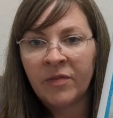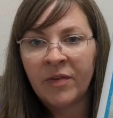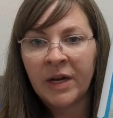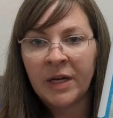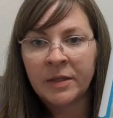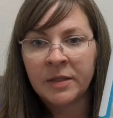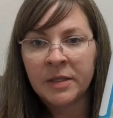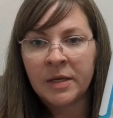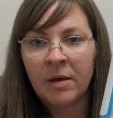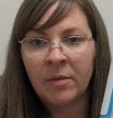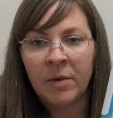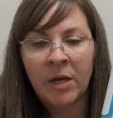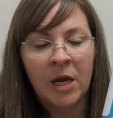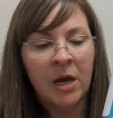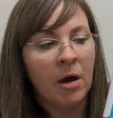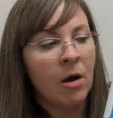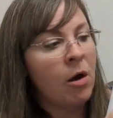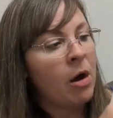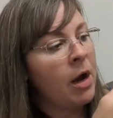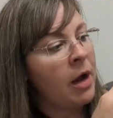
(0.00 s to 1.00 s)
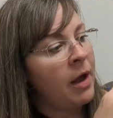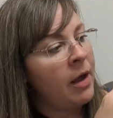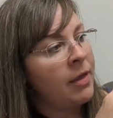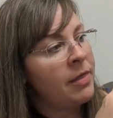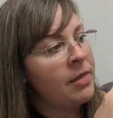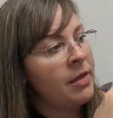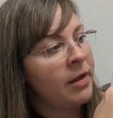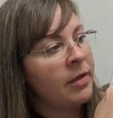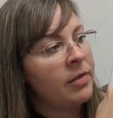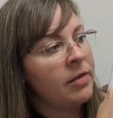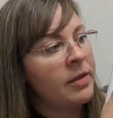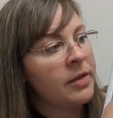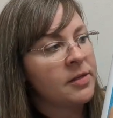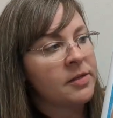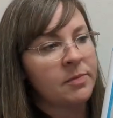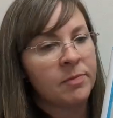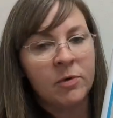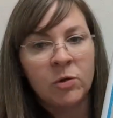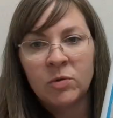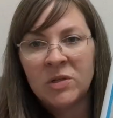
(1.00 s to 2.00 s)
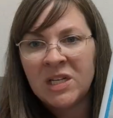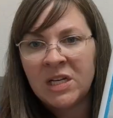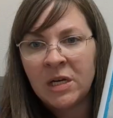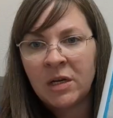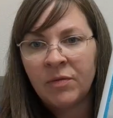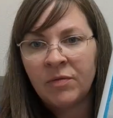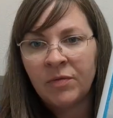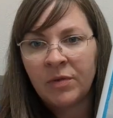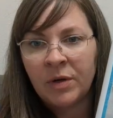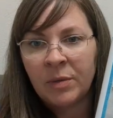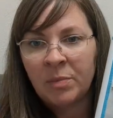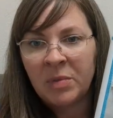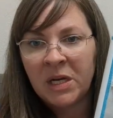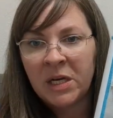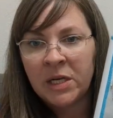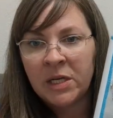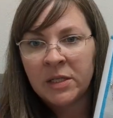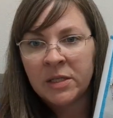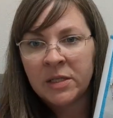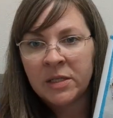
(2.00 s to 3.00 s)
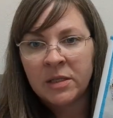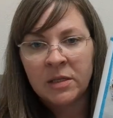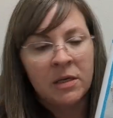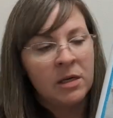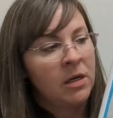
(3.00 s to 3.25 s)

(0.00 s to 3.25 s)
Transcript: vines coming out and then this motif repeats,